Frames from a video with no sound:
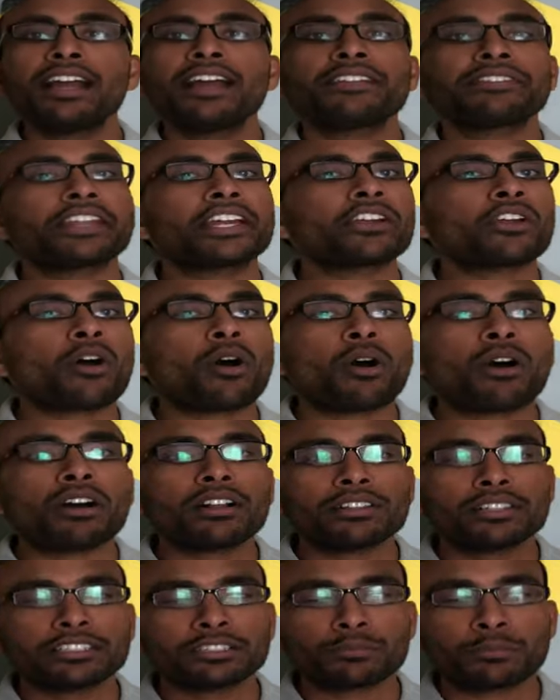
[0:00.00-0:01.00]
then
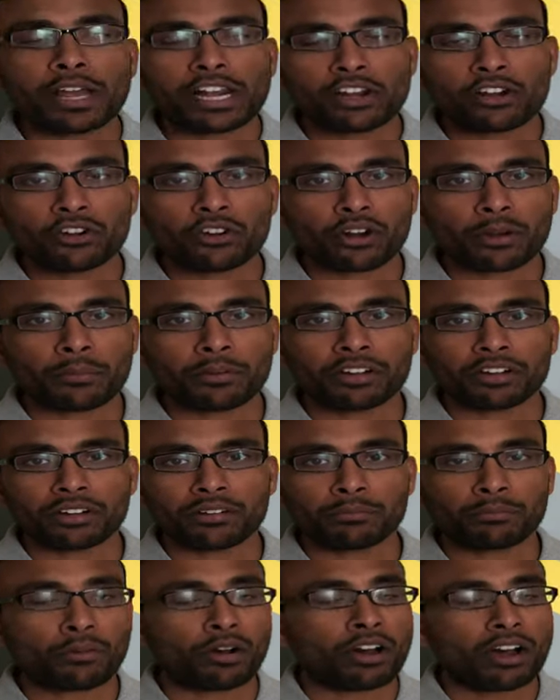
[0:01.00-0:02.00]
all this melodrama
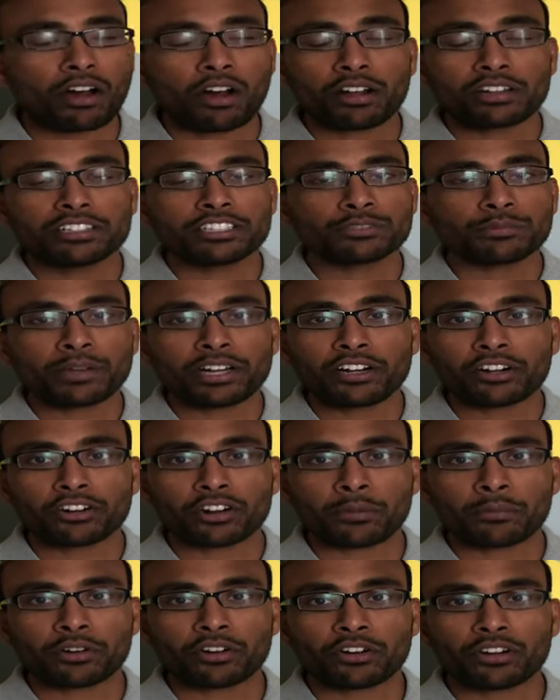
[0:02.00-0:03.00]

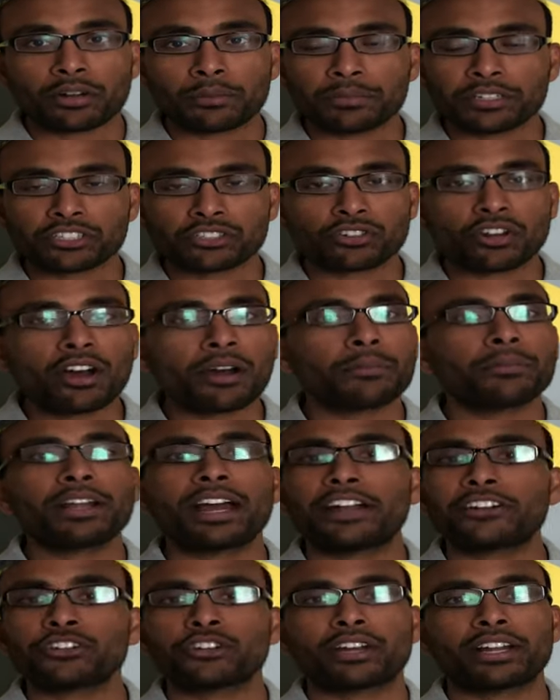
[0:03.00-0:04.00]
gonna be stopped
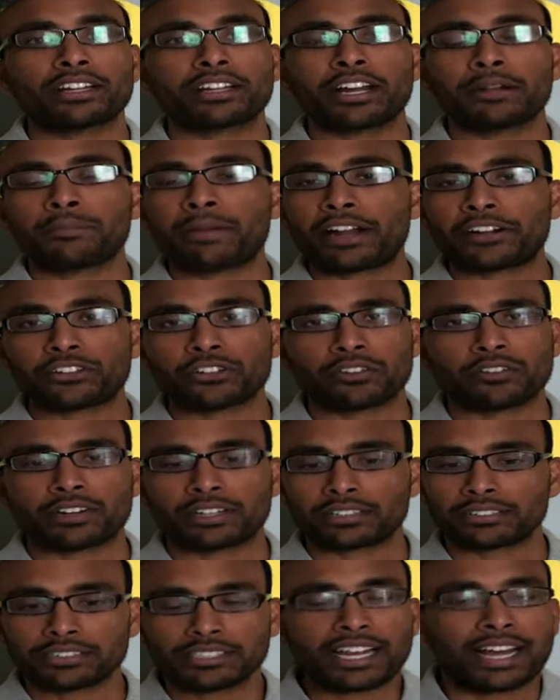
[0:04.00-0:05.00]
and you can get back to your
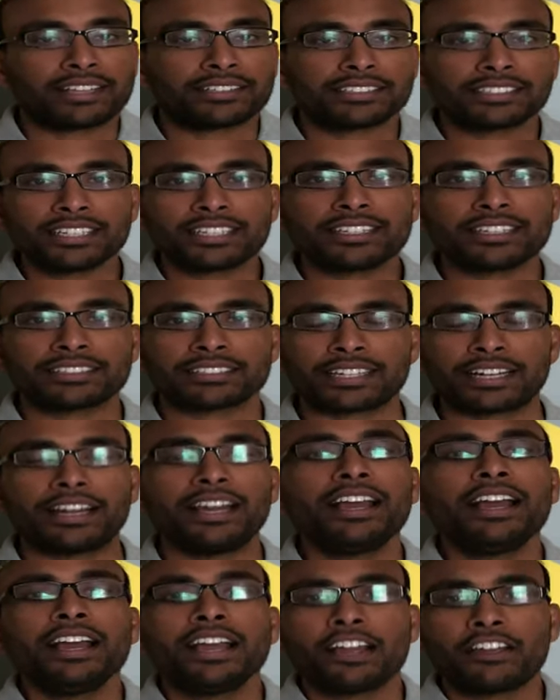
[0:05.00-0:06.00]
work. Yeah, seriously.
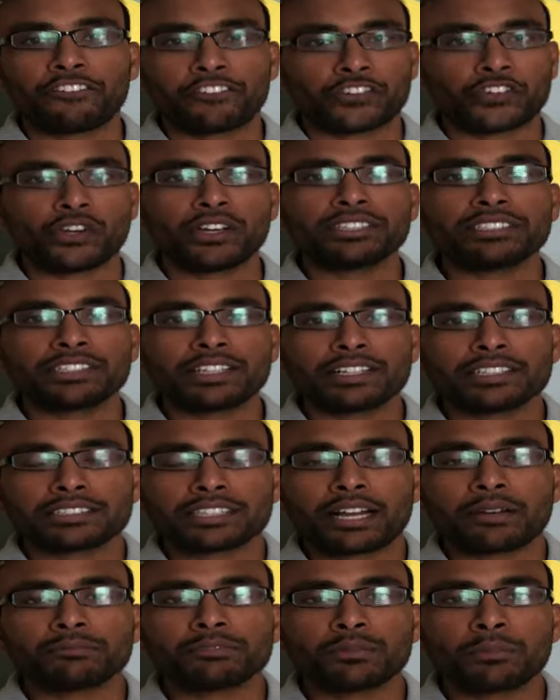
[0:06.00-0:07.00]
If USCIS
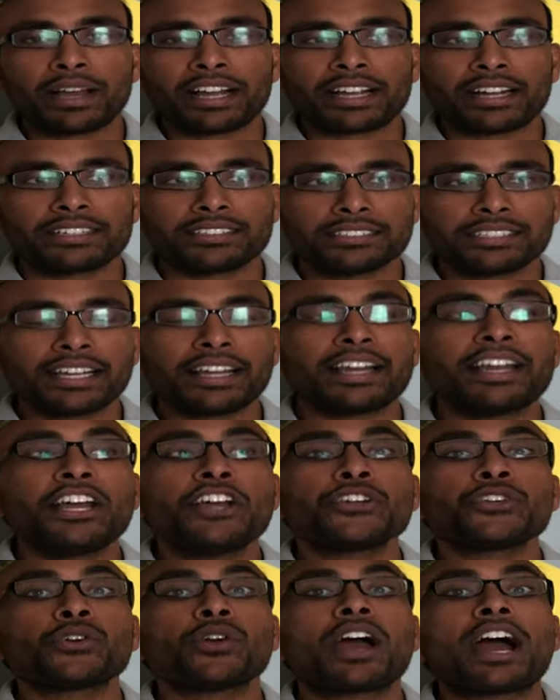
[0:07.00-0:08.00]
comes back and say,
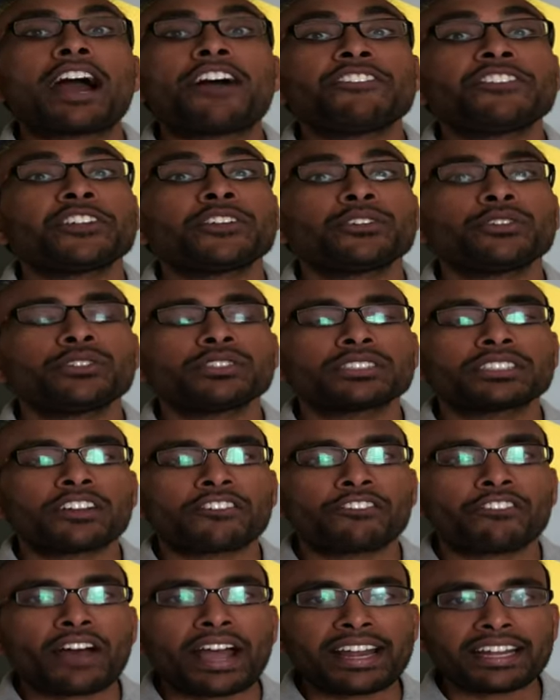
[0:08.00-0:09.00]
you have to use the
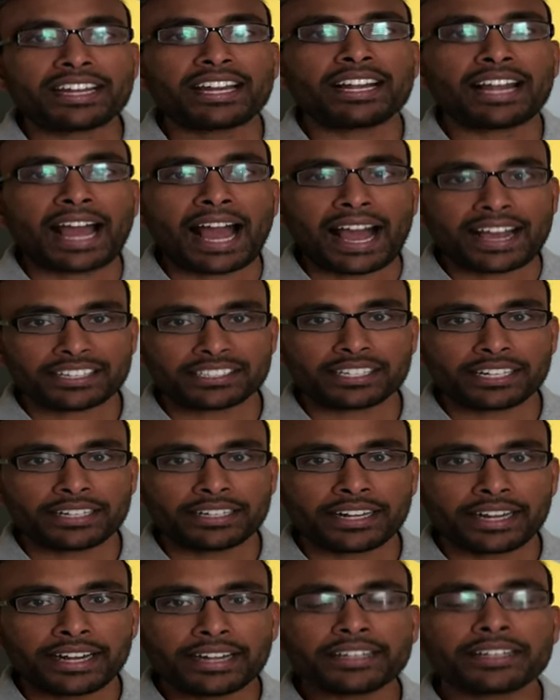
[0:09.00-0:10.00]
final action
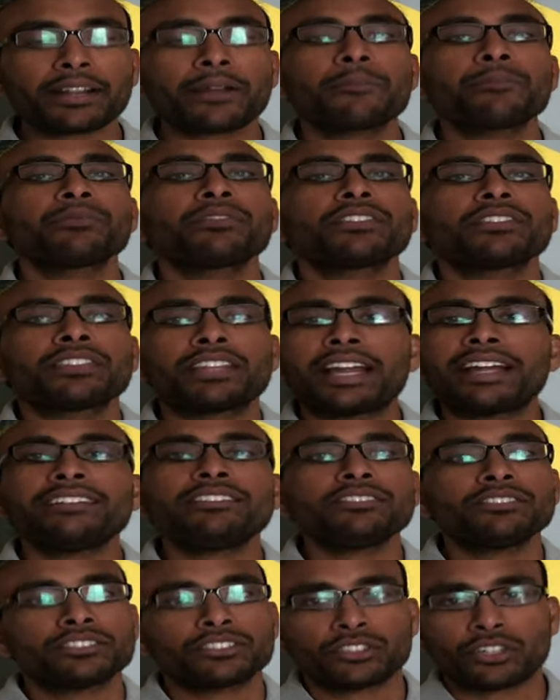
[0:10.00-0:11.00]
date,
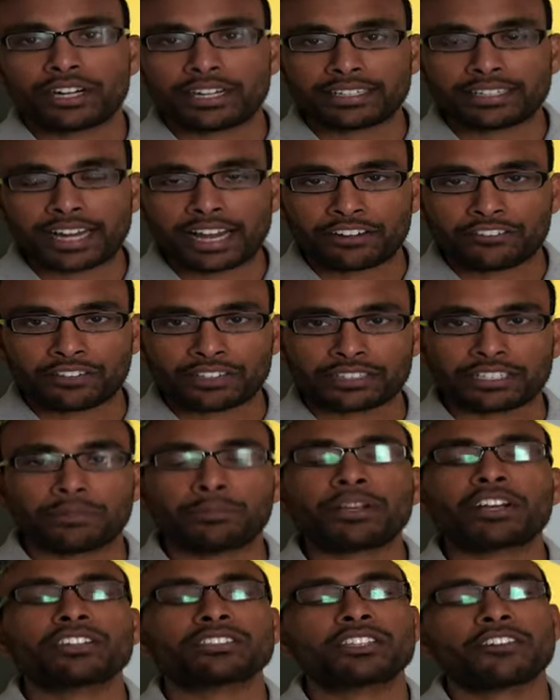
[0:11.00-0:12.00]
then you are done with it,
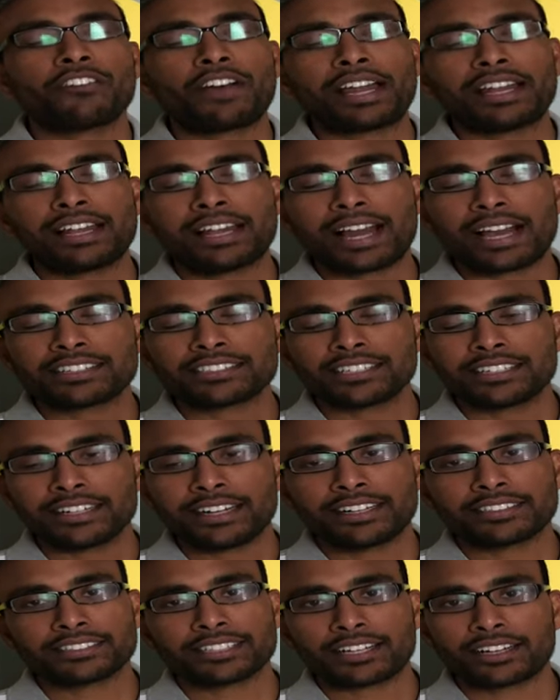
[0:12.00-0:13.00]
because the final action
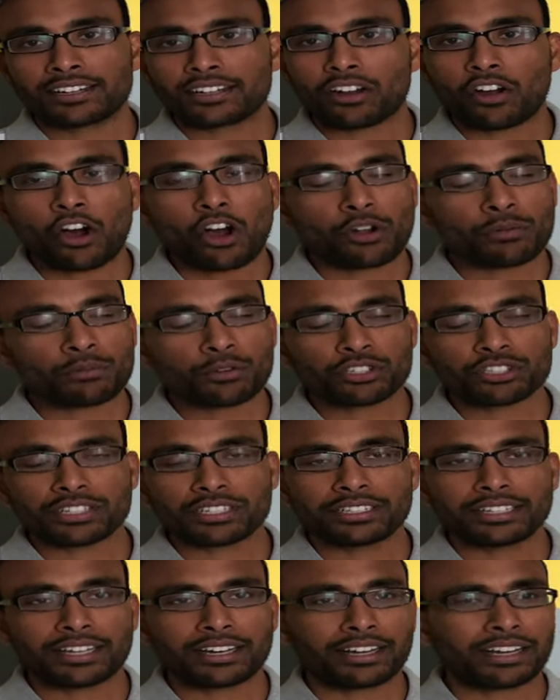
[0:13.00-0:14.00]
dates are almost
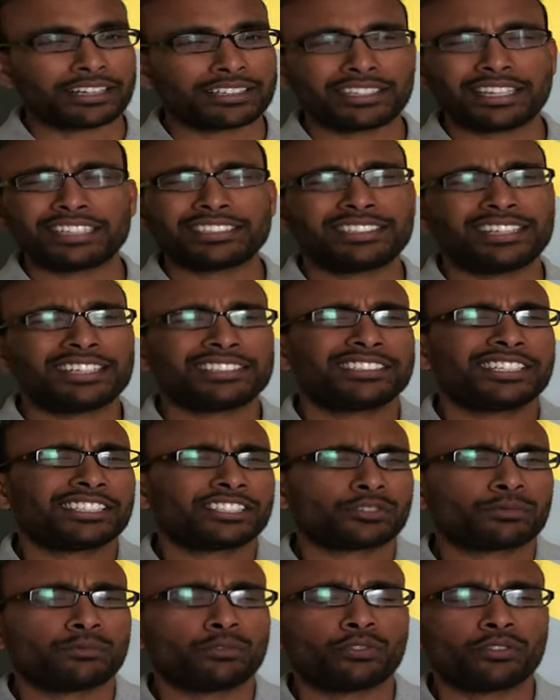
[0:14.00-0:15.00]
in the they
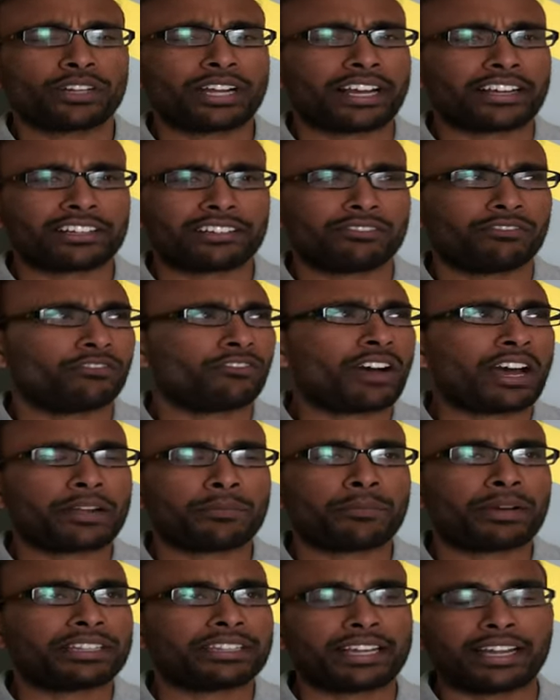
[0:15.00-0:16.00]
just moved like
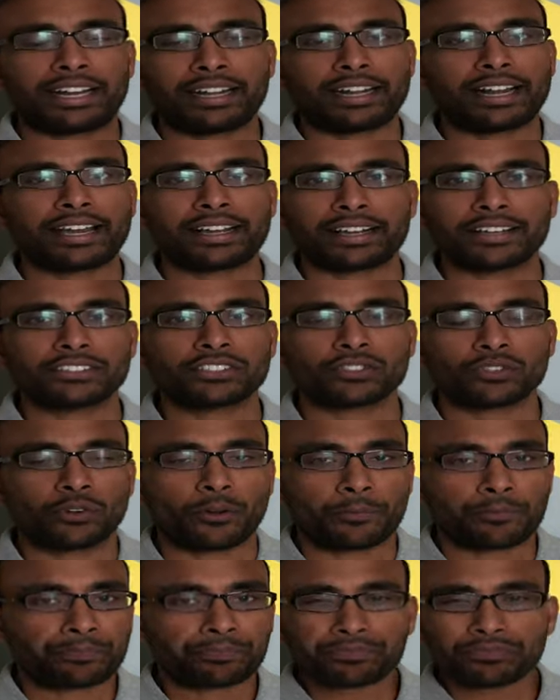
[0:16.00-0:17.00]
1 month ahead, I guess.
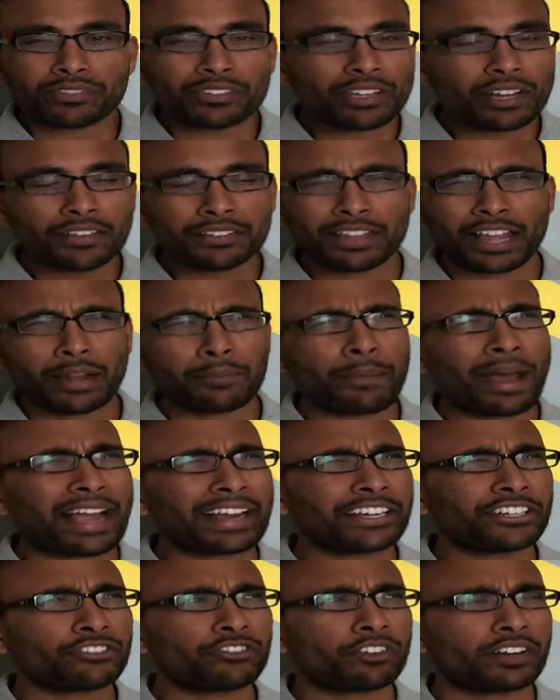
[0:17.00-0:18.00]
So they're
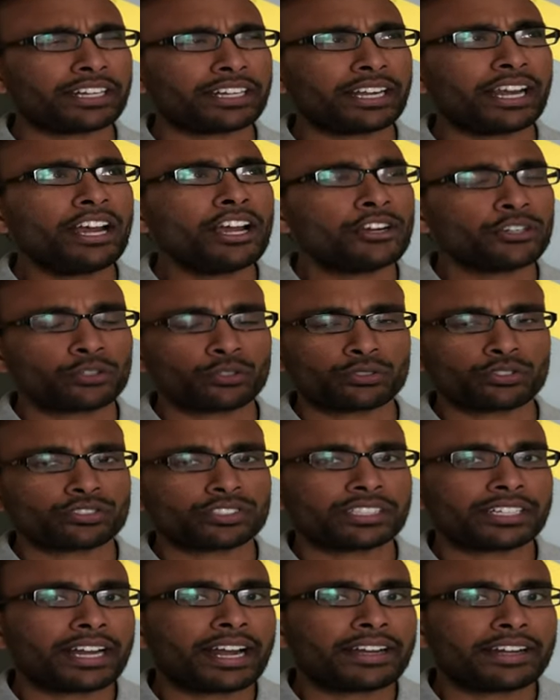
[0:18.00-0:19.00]
back in
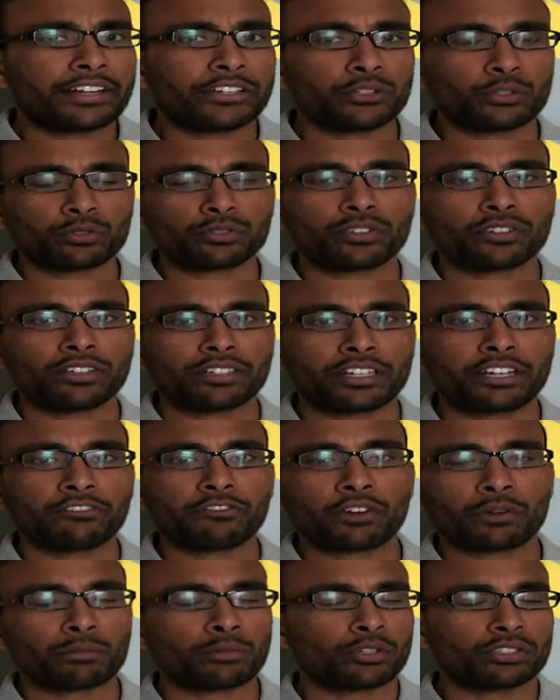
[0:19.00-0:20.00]
2009 and 2010
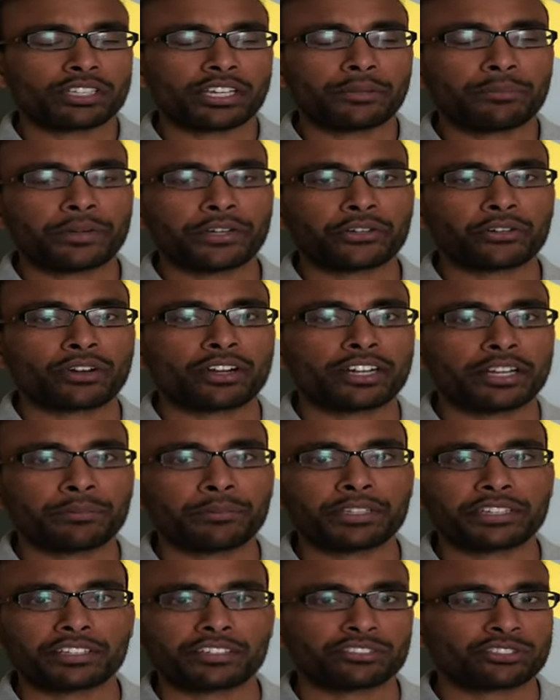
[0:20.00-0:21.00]
for both EB2 and
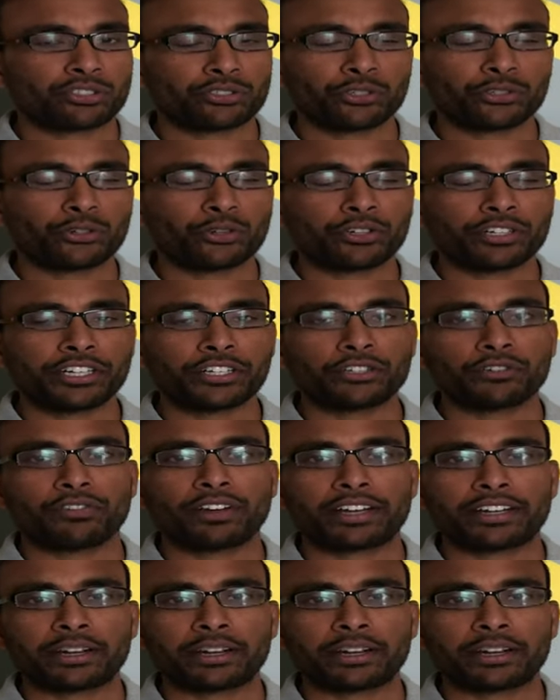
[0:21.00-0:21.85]
EB3. So you don't need to worry